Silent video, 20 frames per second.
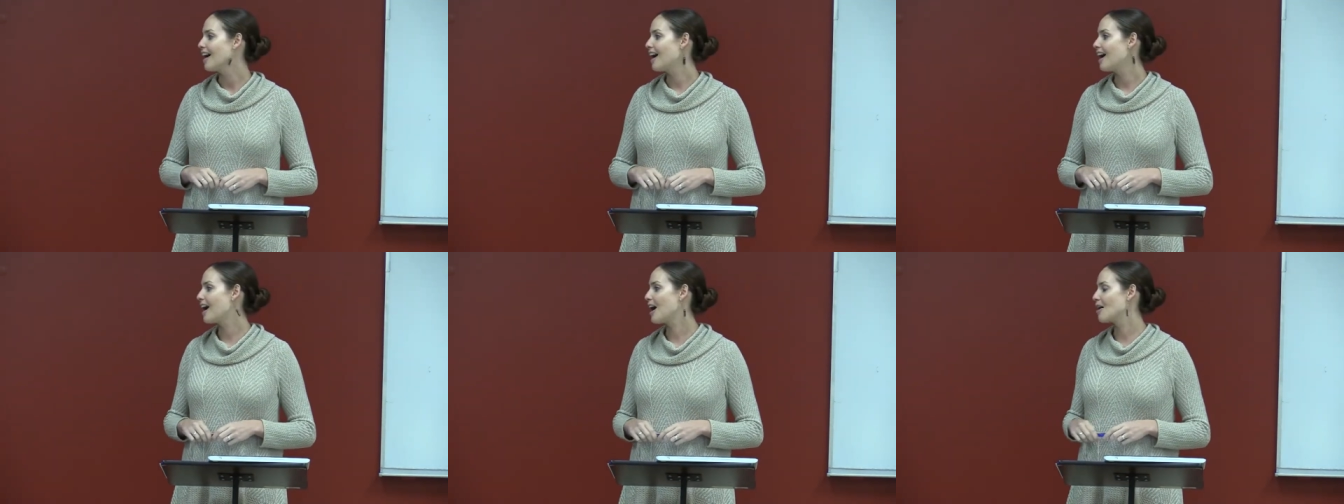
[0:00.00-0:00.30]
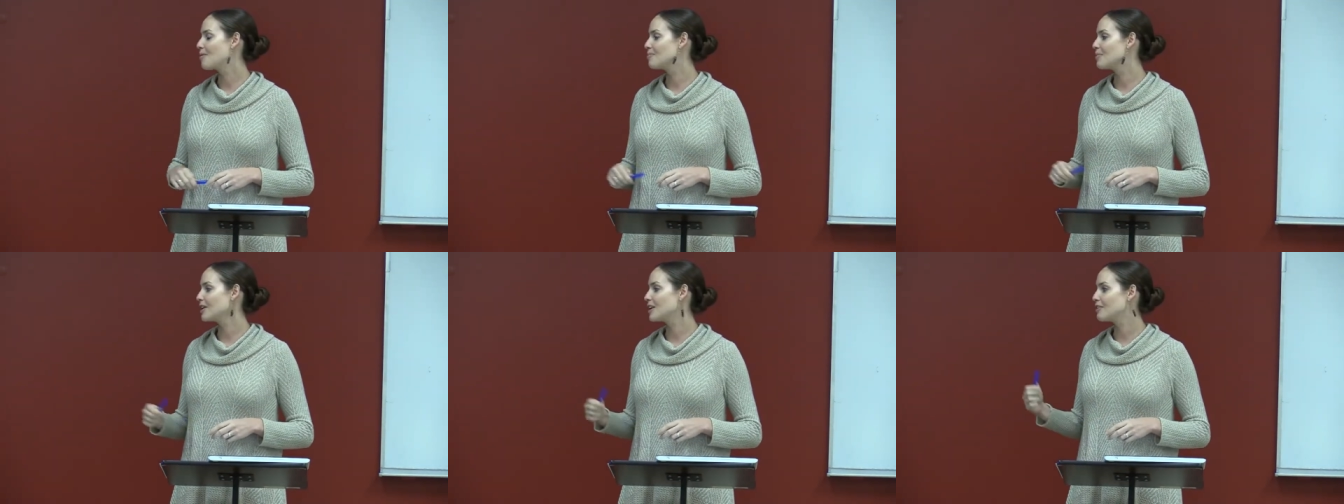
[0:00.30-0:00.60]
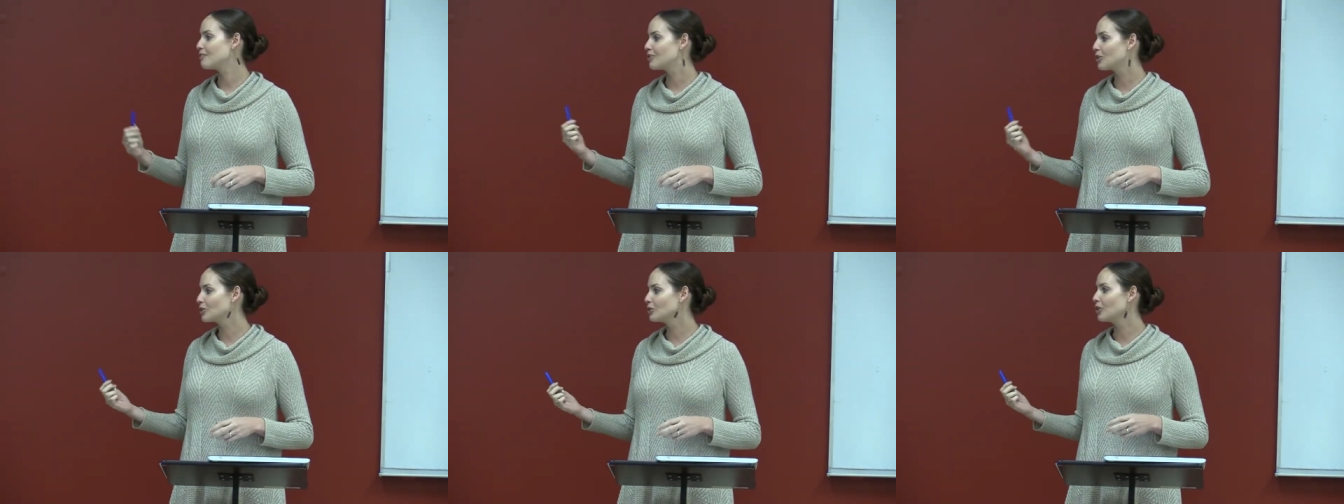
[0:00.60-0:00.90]
Um, but
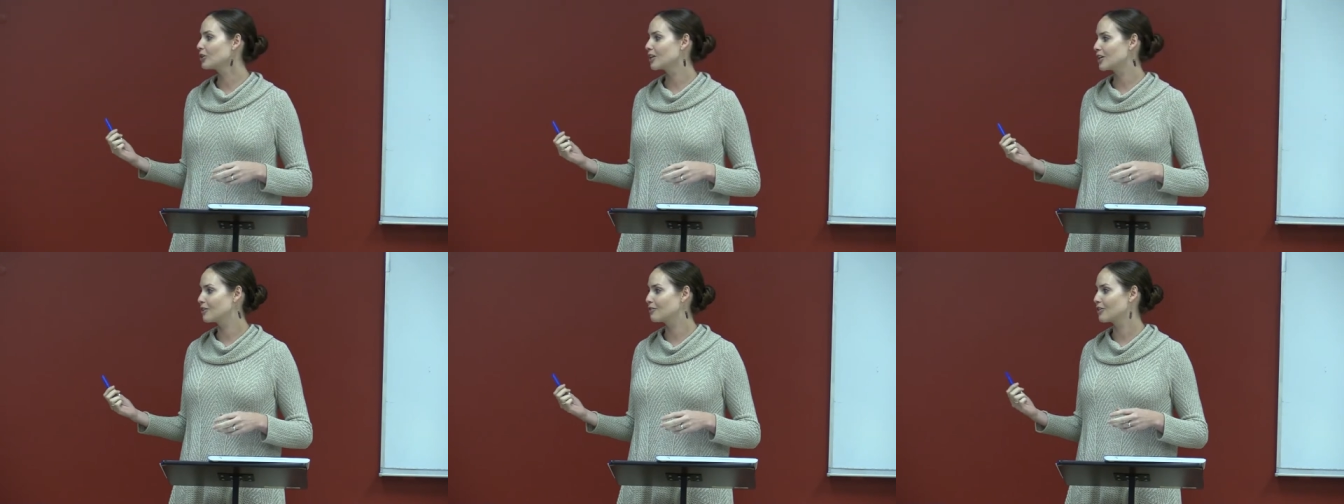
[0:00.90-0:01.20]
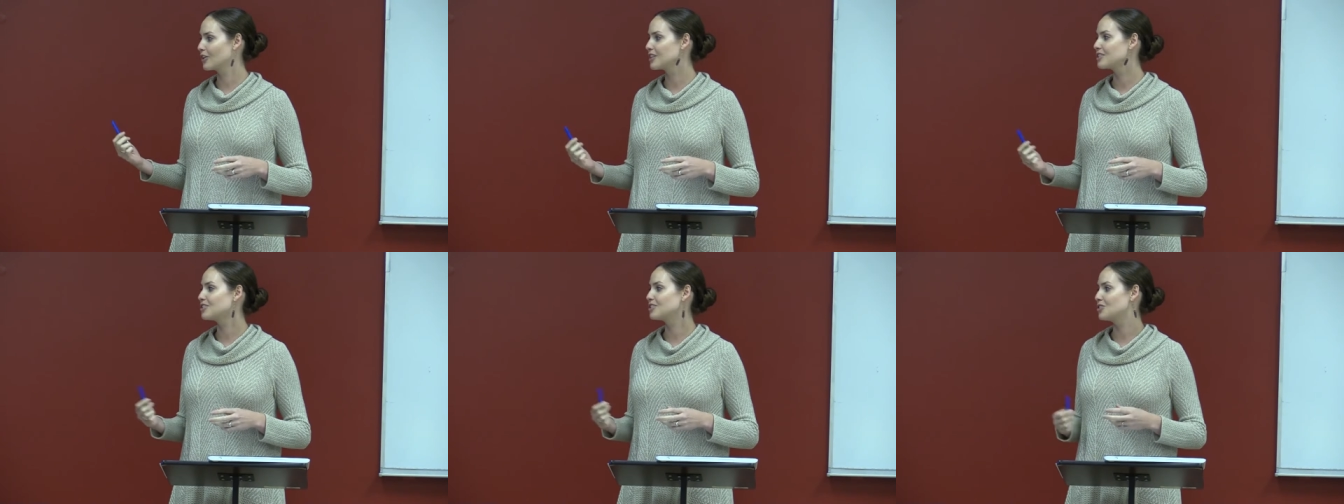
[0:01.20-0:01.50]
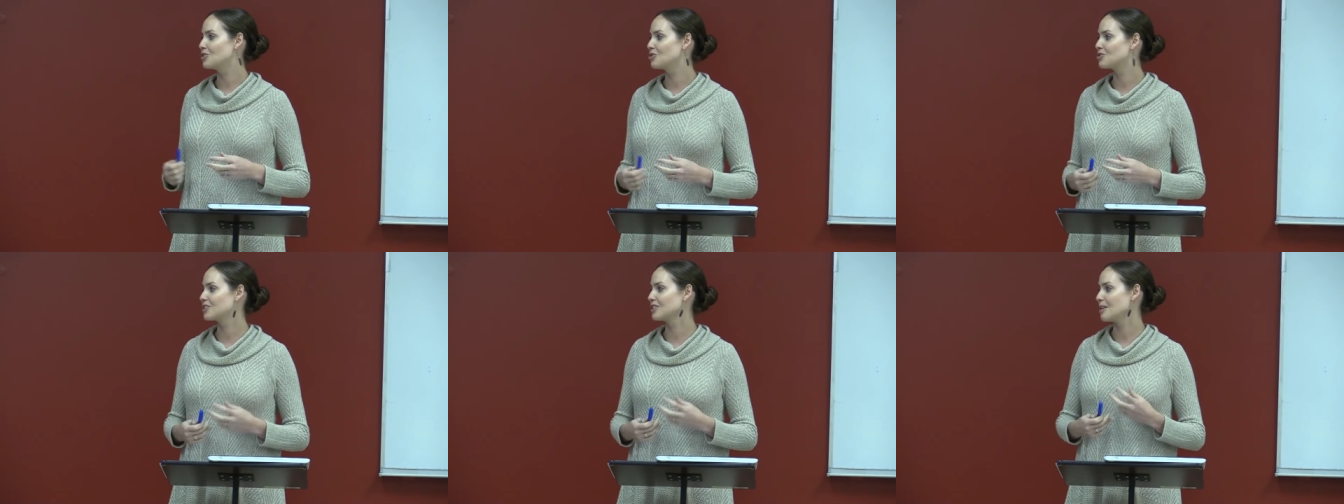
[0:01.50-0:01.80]
if you're looking for an
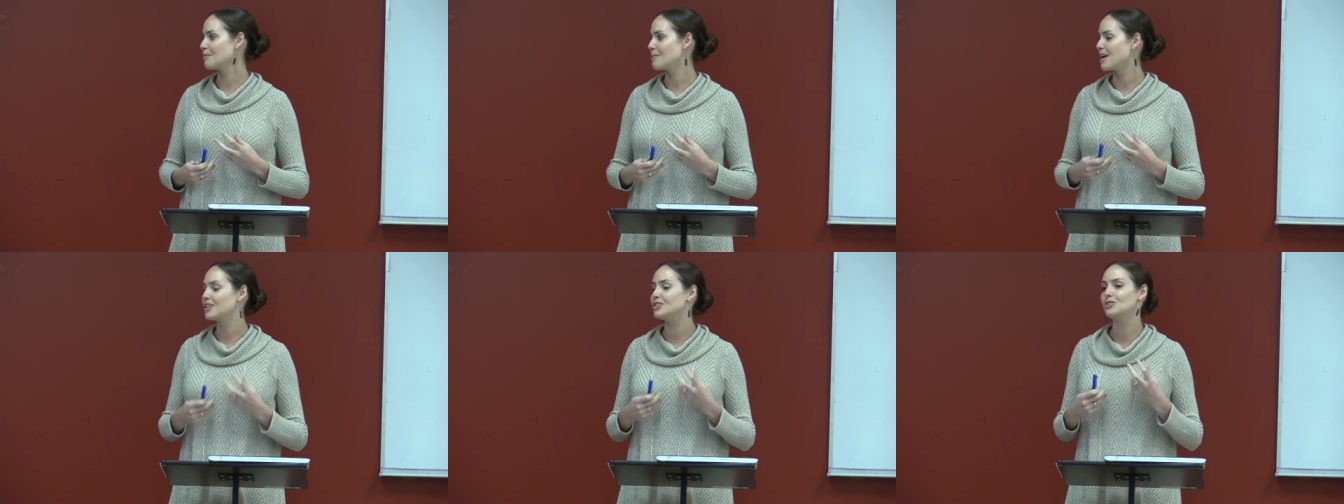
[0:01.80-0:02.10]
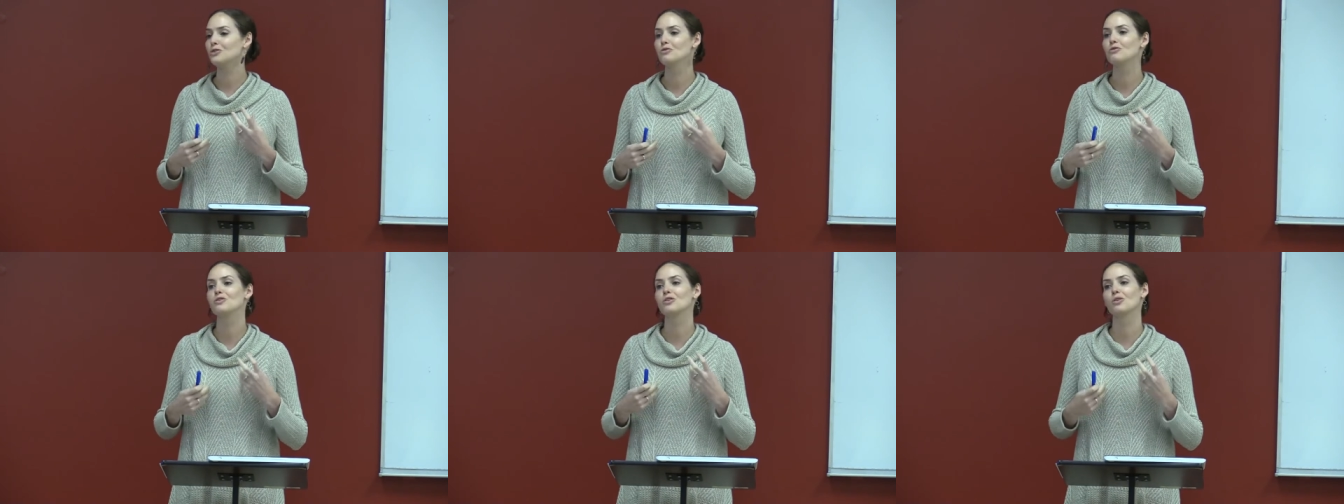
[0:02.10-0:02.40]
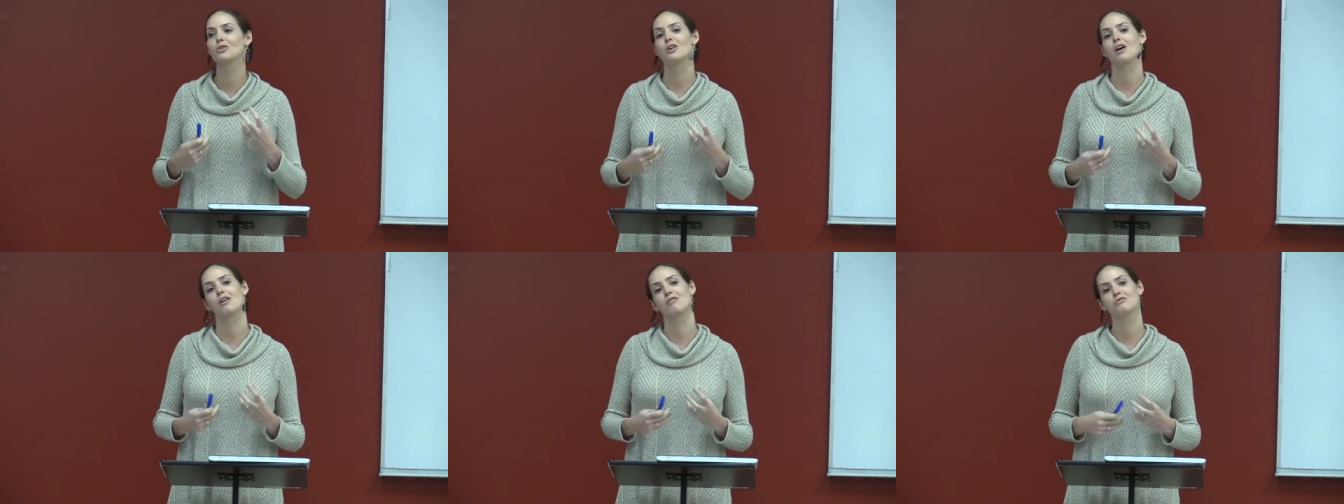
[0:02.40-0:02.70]
institution that makes you
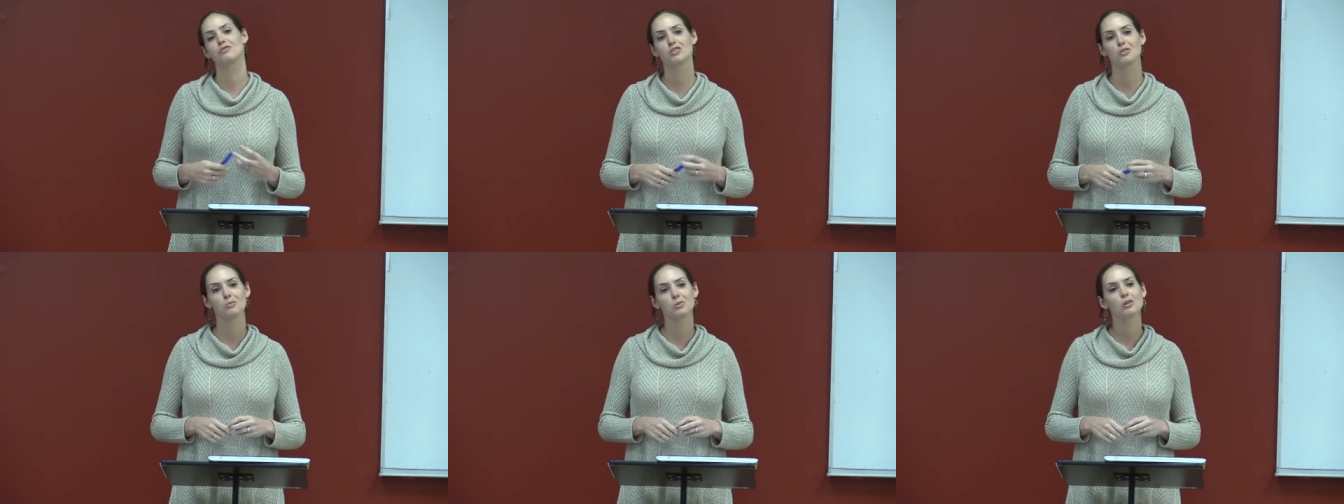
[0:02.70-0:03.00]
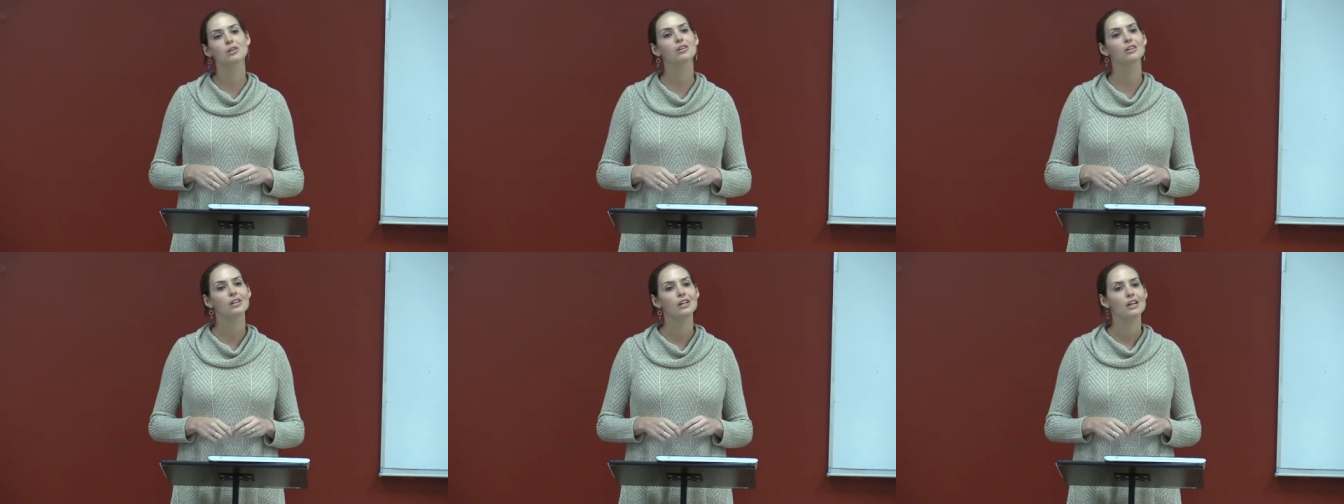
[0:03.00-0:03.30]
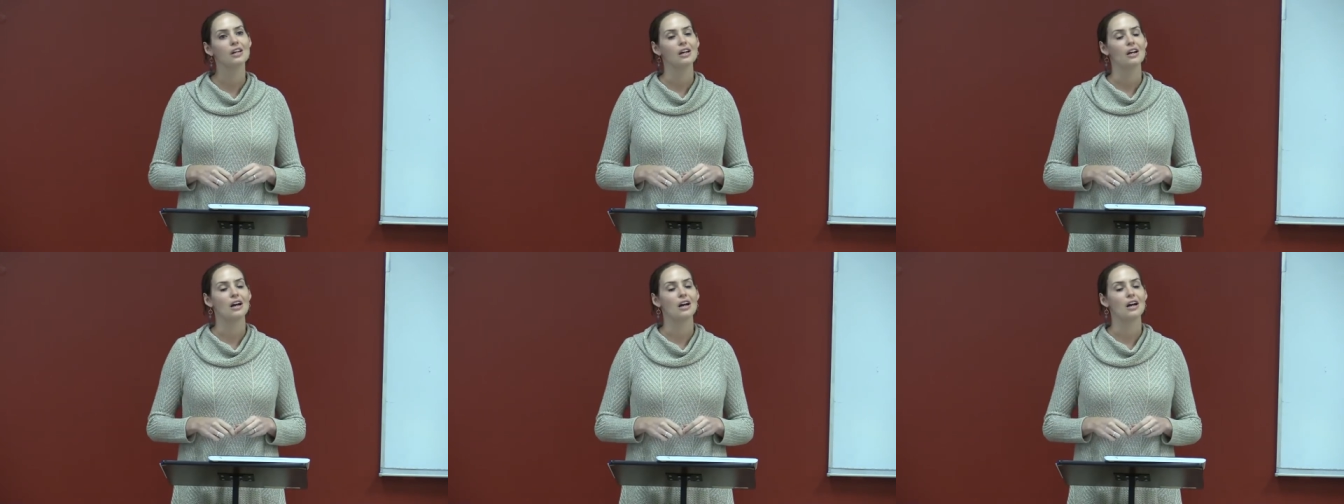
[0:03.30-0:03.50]
feel comfortable,